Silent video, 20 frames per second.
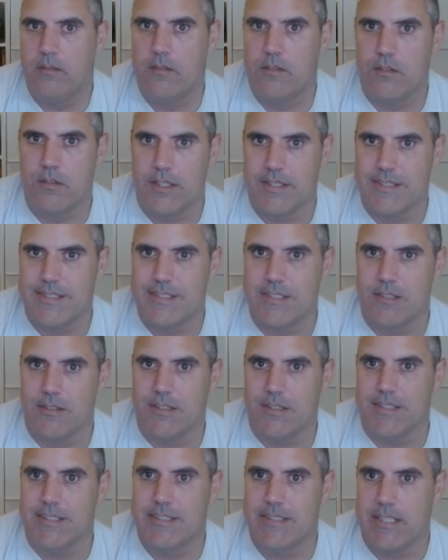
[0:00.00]
So that's
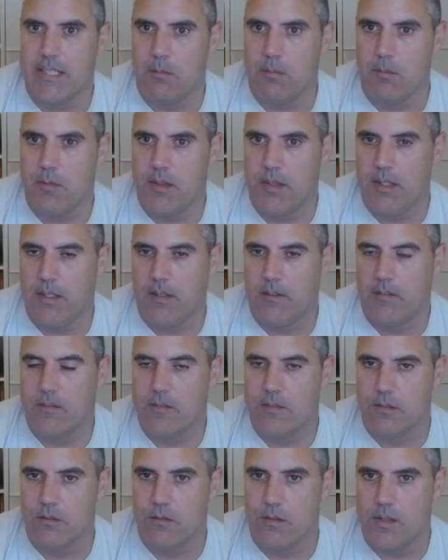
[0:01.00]
still the same thing.
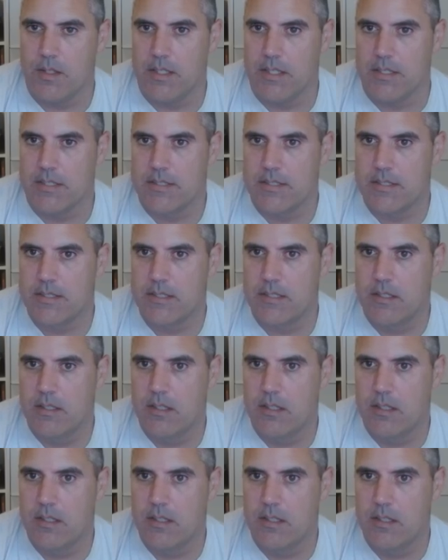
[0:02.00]
So this